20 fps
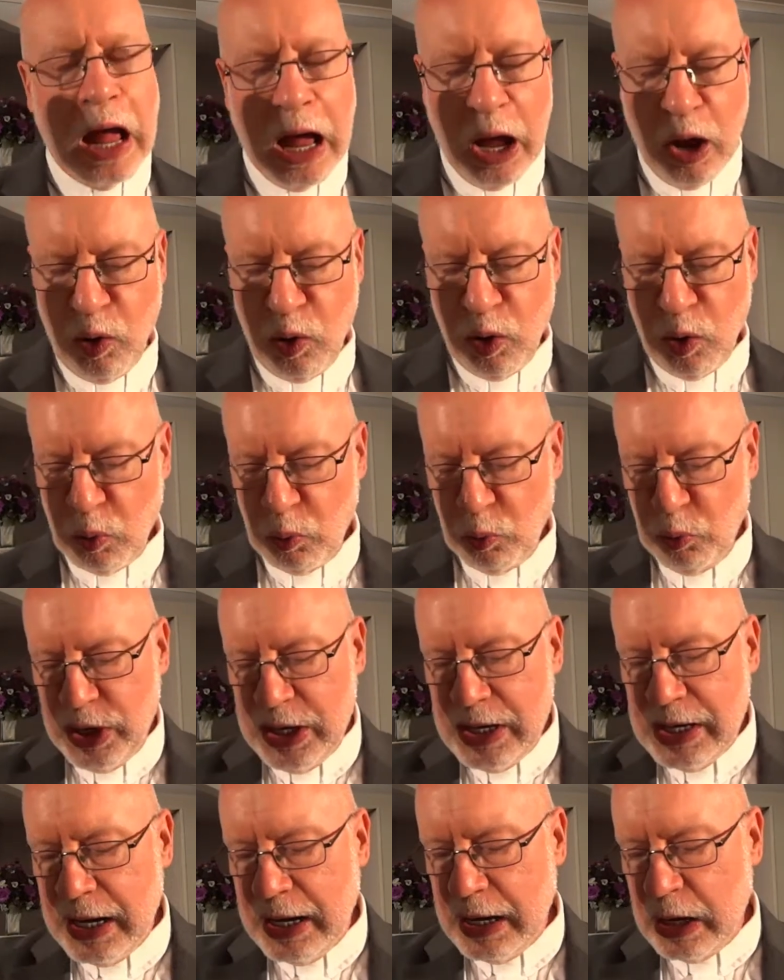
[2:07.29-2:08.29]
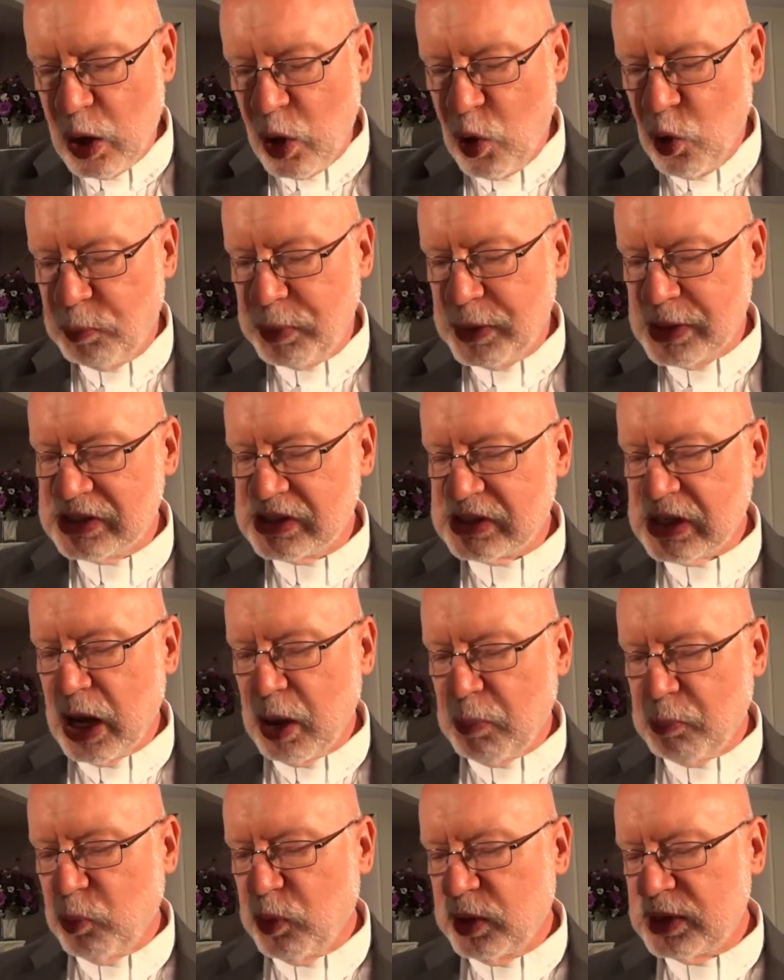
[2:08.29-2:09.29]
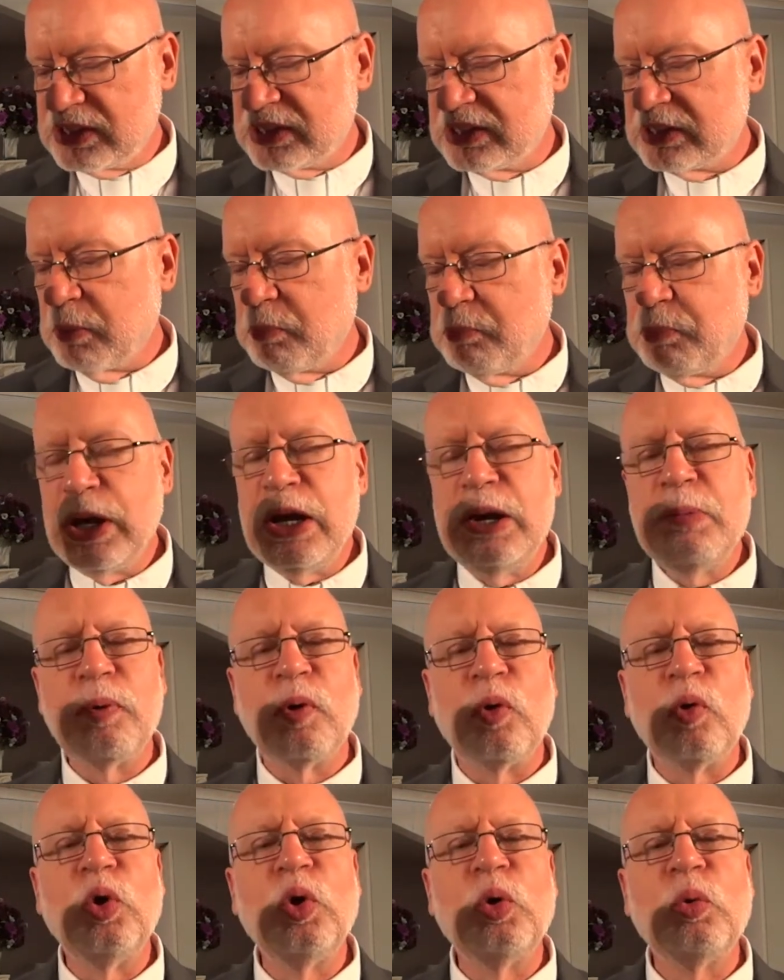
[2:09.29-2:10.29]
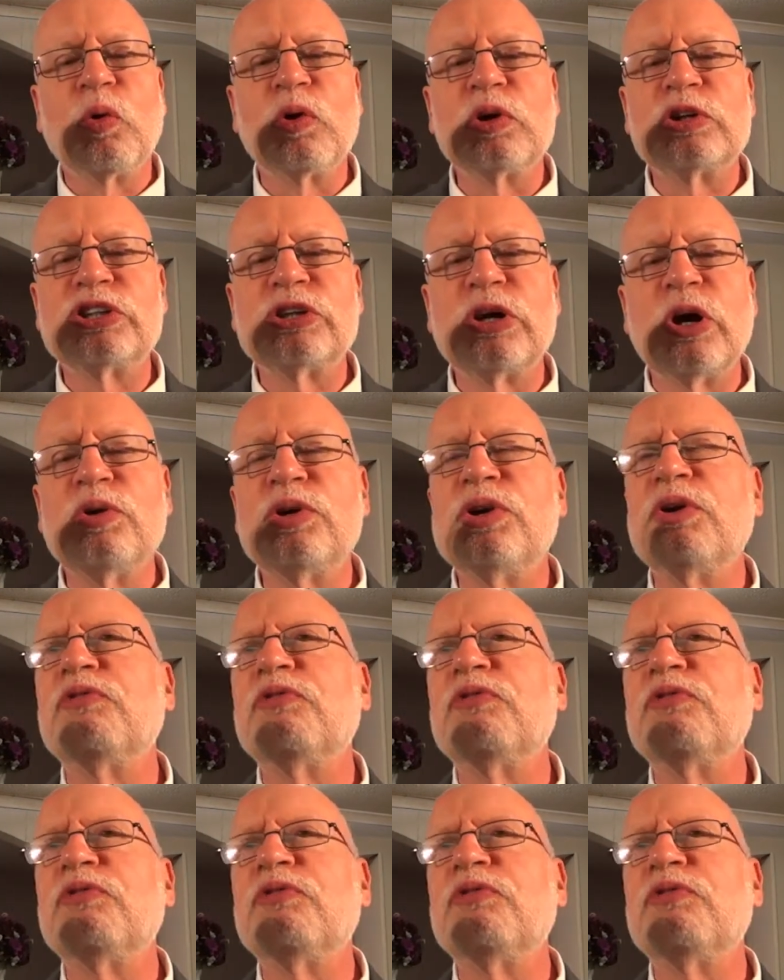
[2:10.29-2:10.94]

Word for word: our reading opens up with some people who were so